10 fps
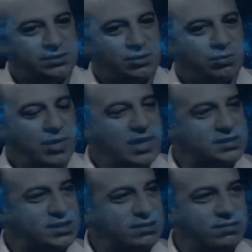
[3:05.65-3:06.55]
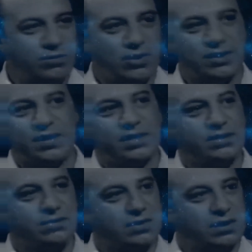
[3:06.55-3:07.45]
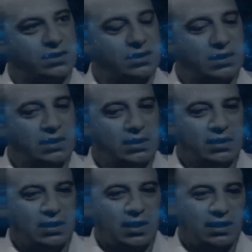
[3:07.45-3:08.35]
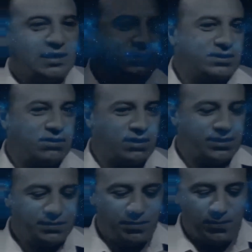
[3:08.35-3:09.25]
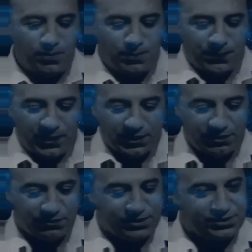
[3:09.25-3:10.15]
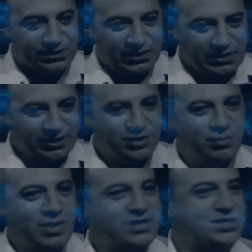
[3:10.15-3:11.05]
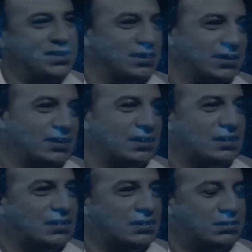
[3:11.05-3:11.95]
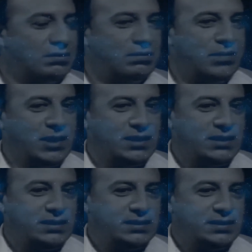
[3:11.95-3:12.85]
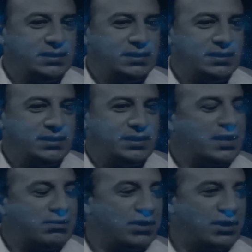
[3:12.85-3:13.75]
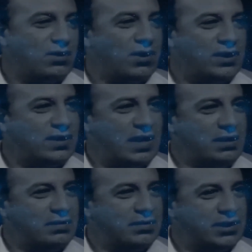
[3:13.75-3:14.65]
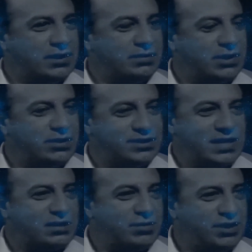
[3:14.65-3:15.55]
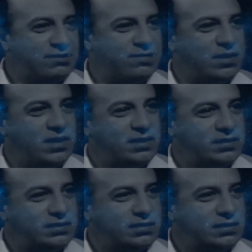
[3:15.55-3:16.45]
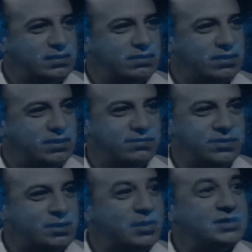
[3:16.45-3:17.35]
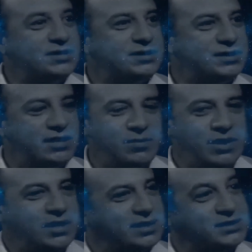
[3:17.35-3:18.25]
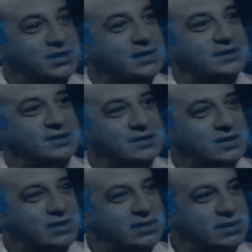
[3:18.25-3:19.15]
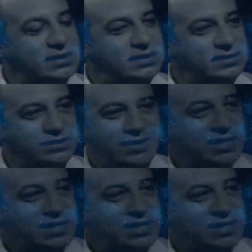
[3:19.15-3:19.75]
There's no passing from one thing to another. I'd like to call it a different dimension, but can't really call it that, because that could be defined, and there are different dimensions. They have beginnings and ends, and